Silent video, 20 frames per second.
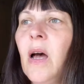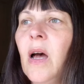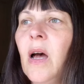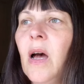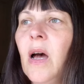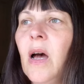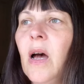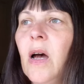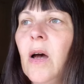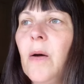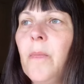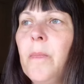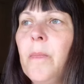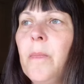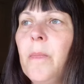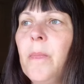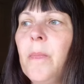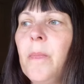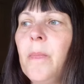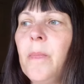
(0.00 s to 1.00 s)

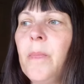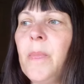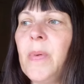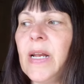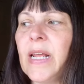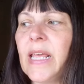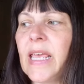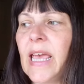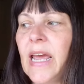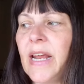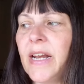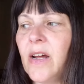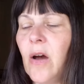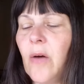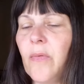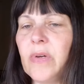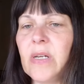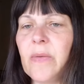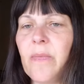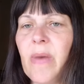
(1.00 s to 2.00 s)
Um, but again,
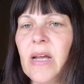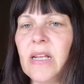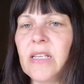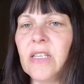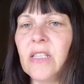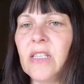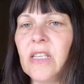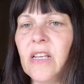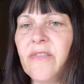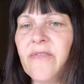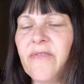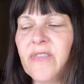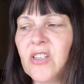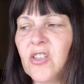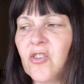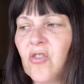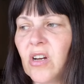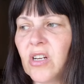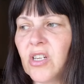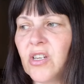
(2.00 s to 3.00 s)
I would imagine the
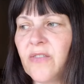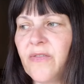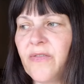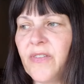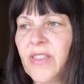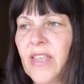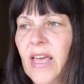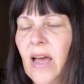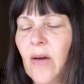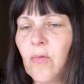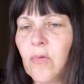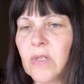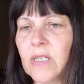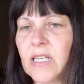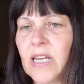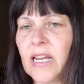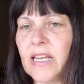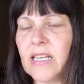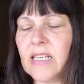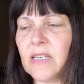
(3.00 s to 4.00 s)
infrastructure for that will
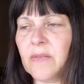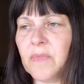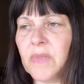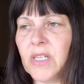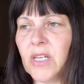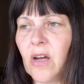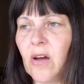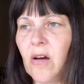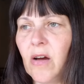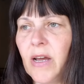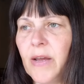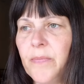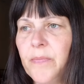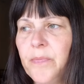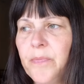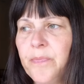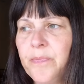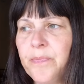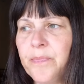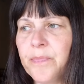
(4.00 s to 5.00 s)
take some time.